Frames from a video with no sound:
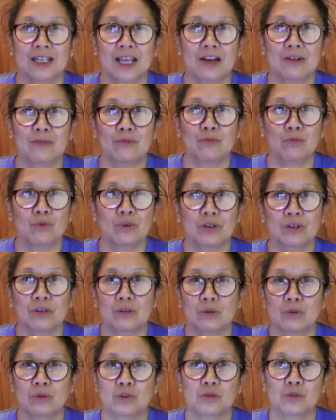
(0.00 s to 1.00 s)
have one of
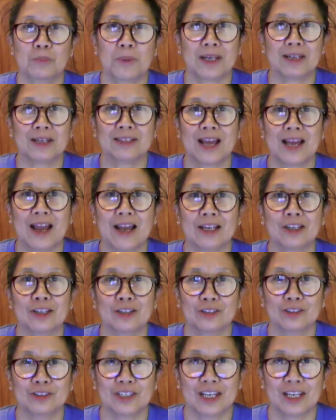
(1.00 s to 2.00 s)
those
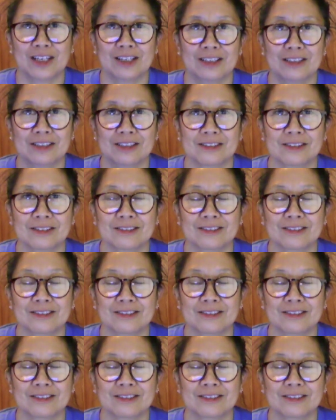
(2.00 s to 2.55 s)
spectacular days.